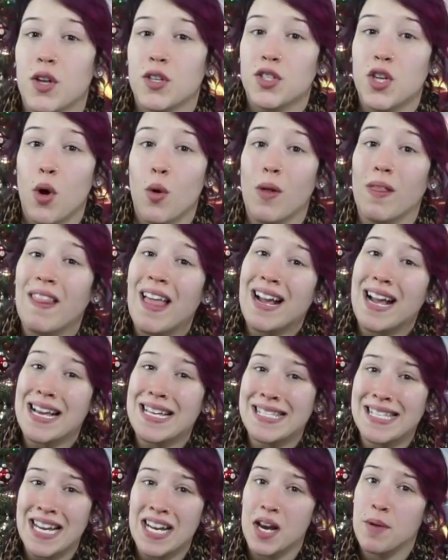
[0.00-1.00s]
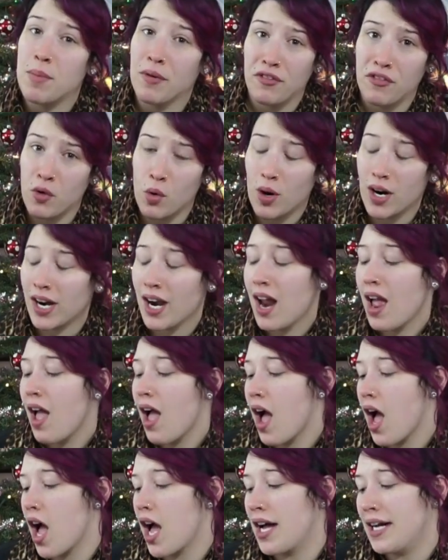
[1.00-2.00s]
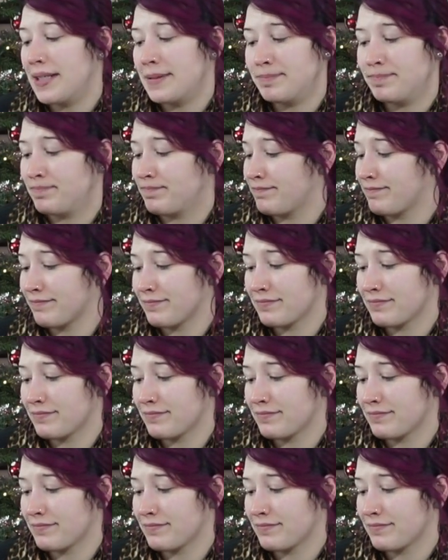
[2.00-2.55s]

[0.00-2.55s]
So like I stated before, um,